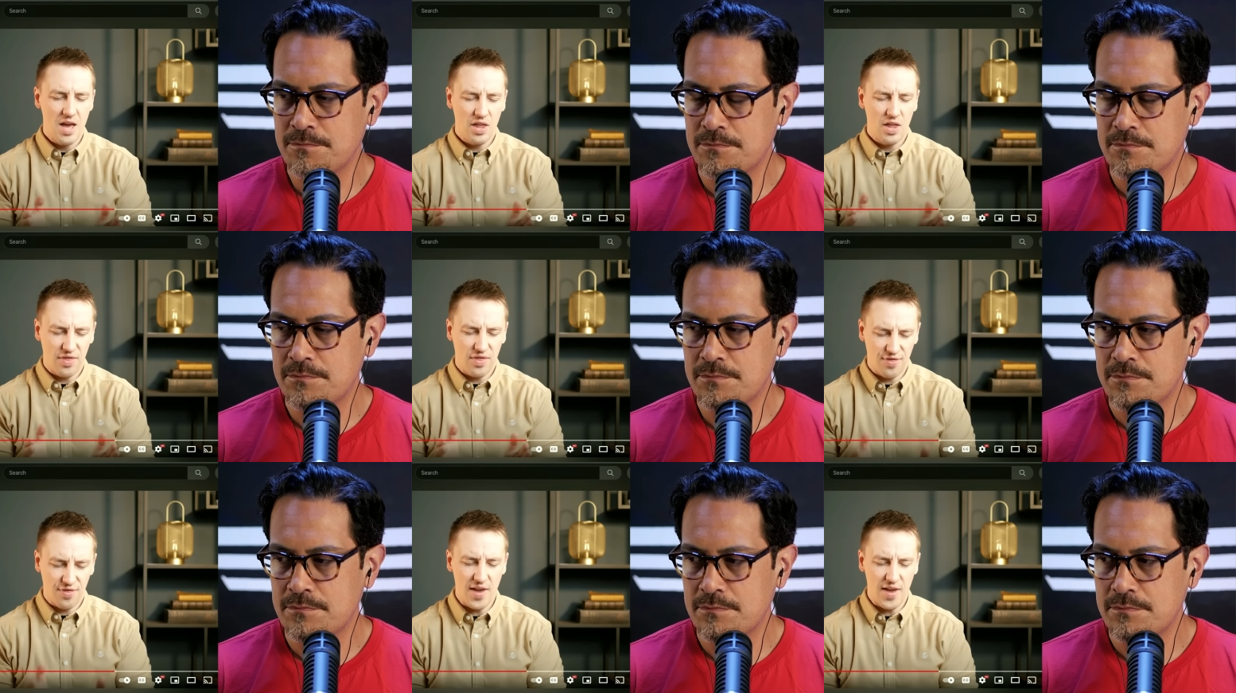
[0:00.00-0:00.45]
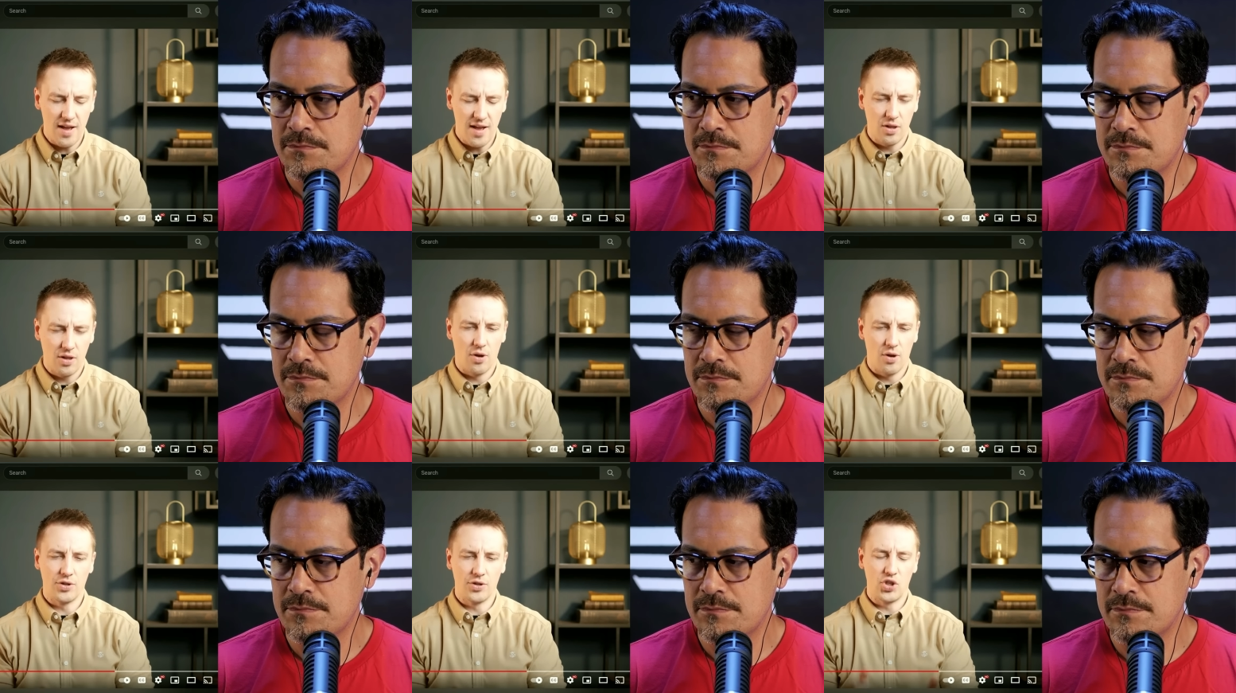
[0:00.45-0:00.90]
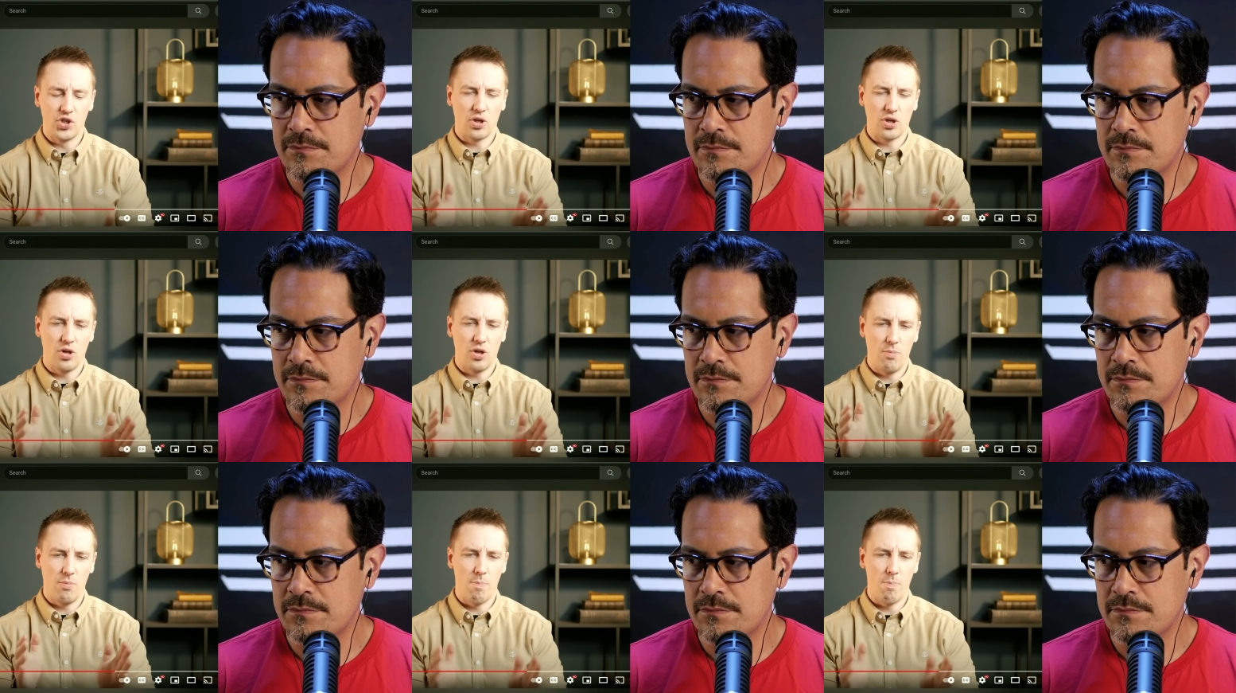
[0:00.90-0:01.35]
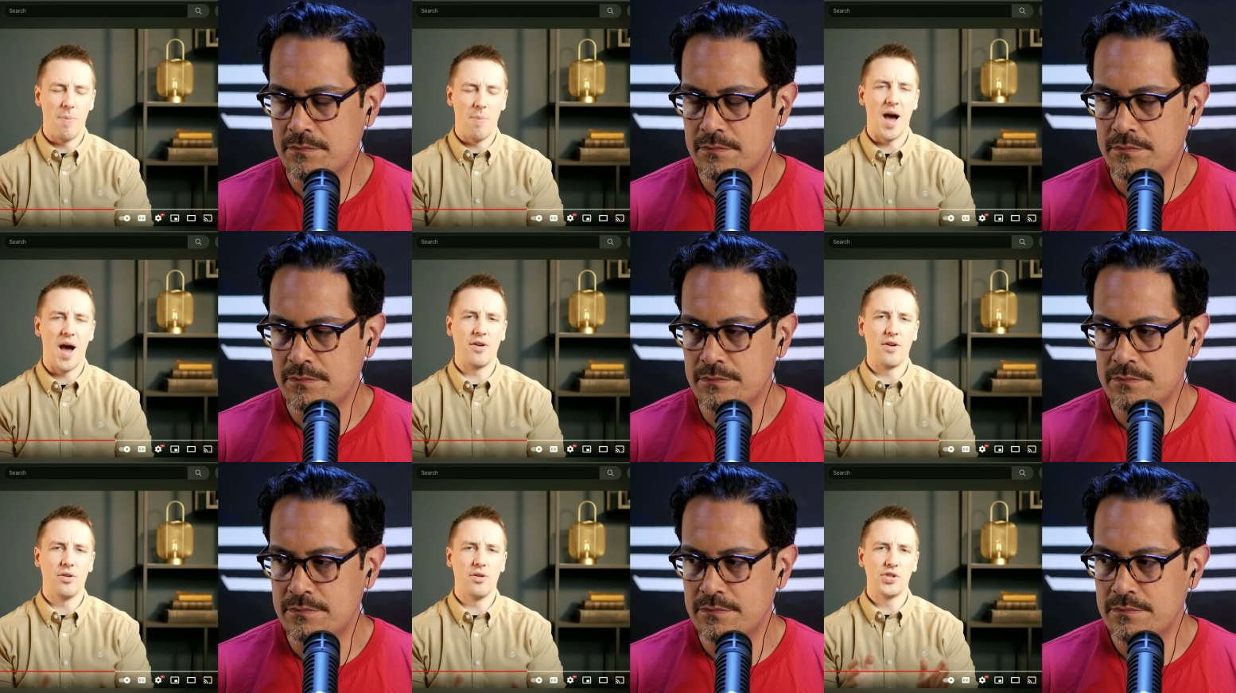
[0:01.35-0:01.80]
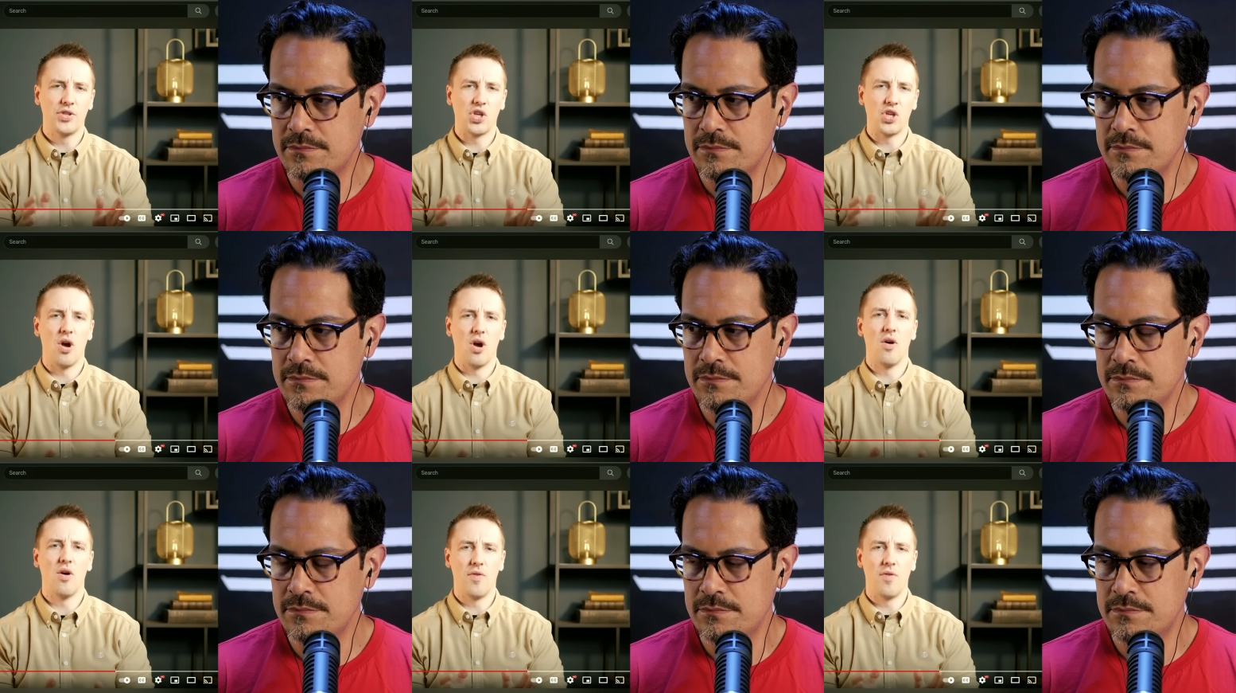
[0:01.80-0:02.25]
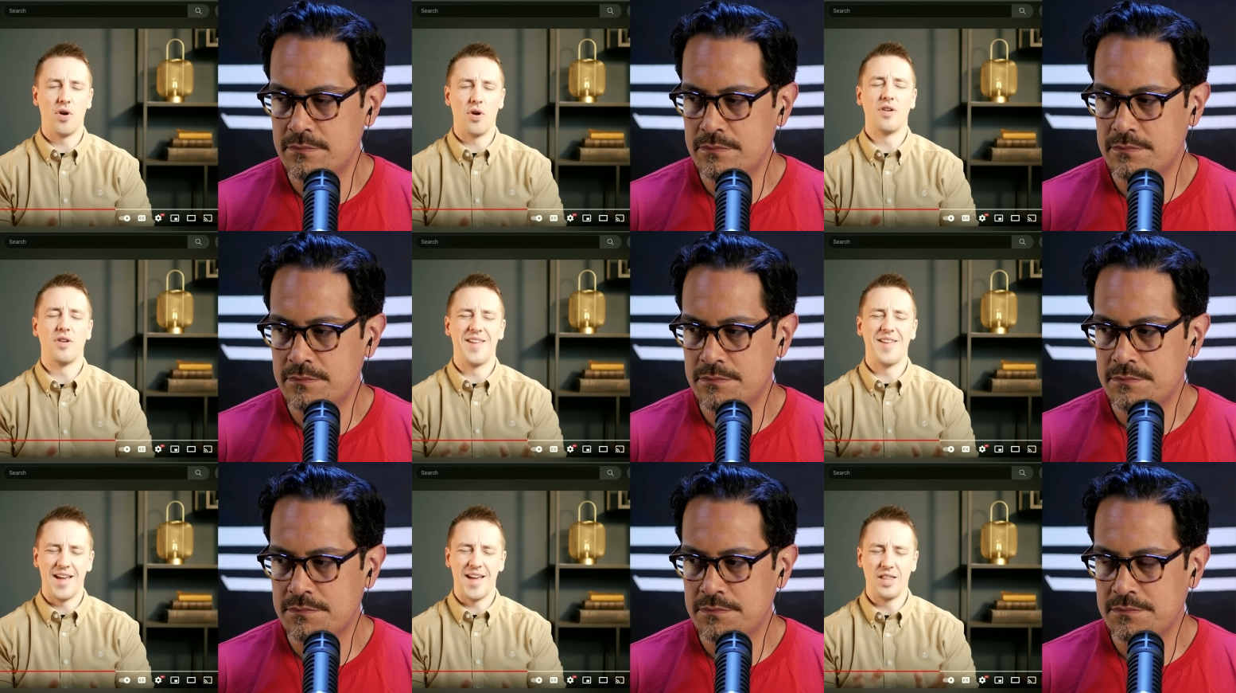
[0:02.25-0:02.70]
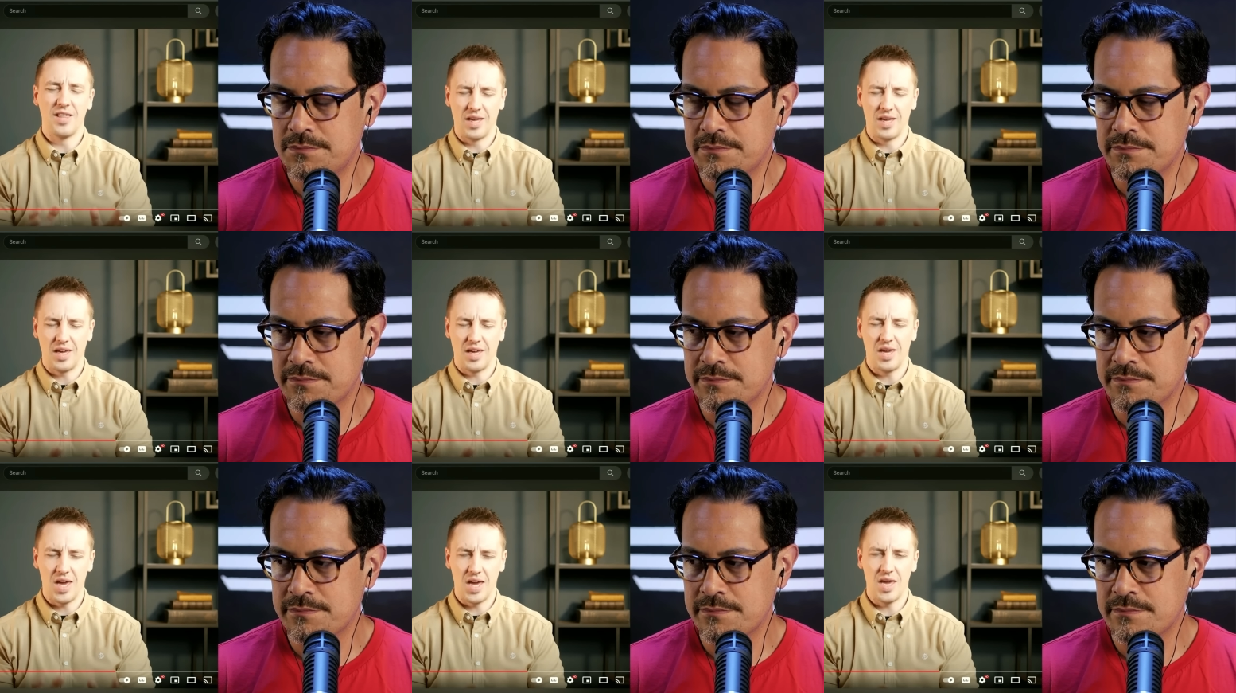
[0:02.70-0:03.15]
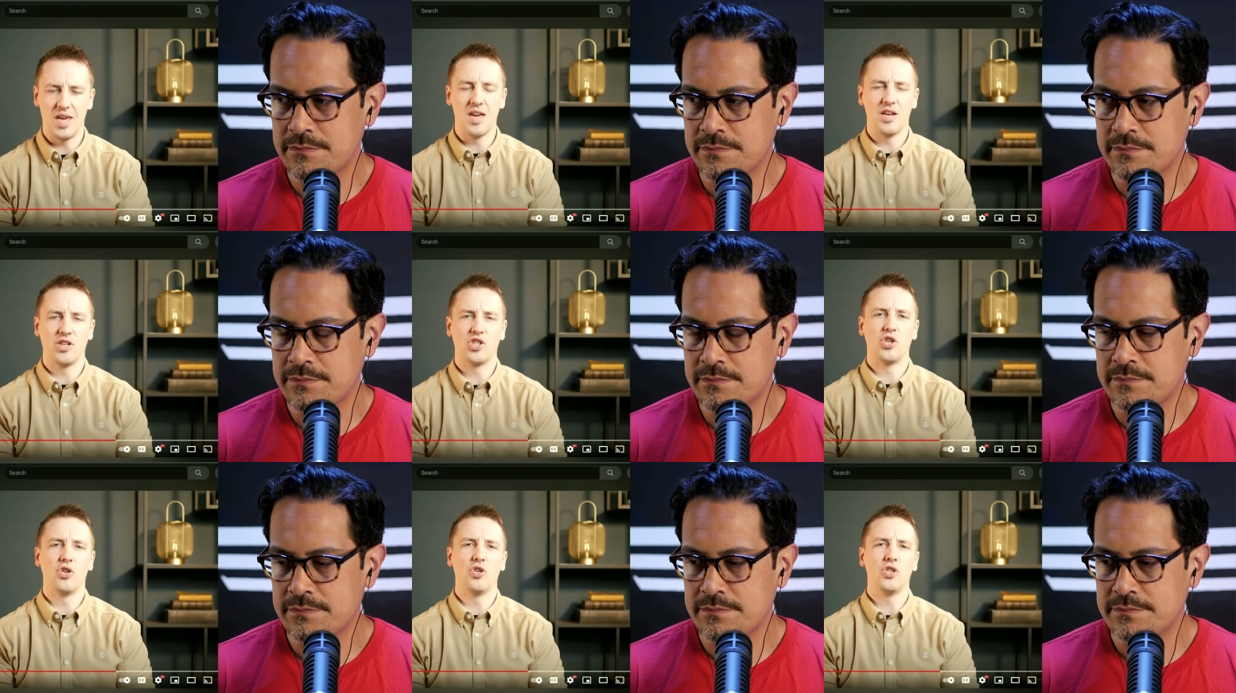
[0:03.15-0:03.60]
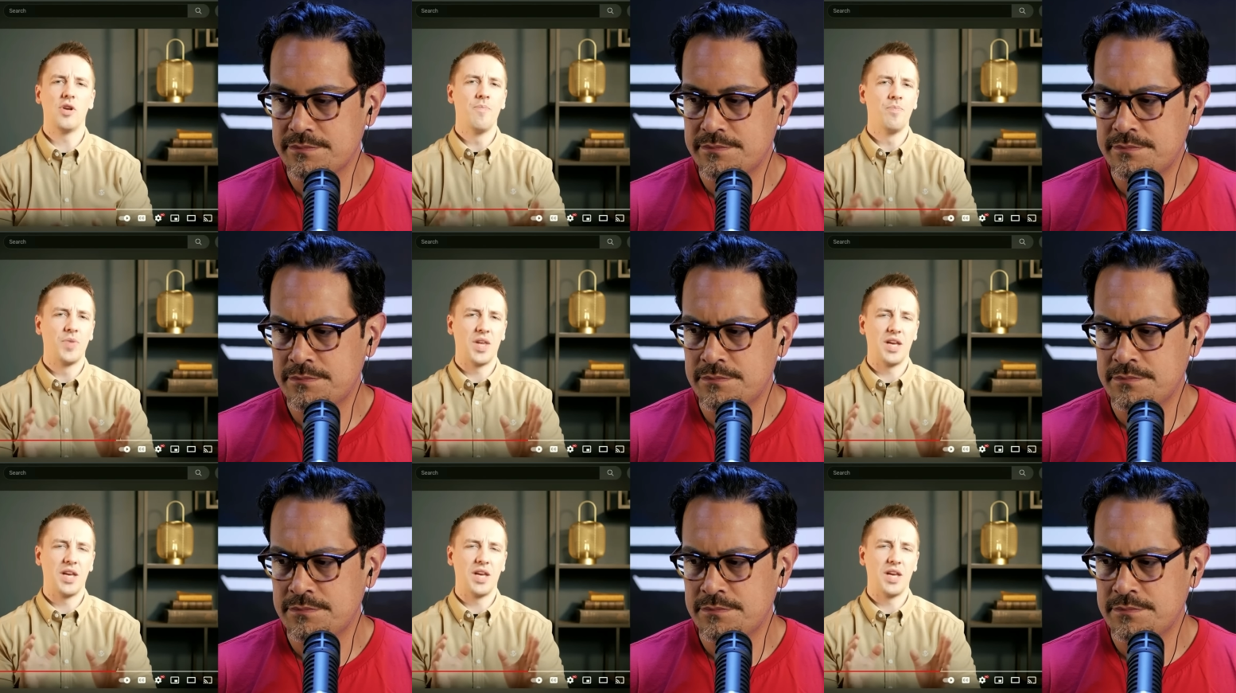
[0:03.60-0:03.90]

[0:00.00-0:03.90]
Speaker 1: theological battles of our day, the key issues,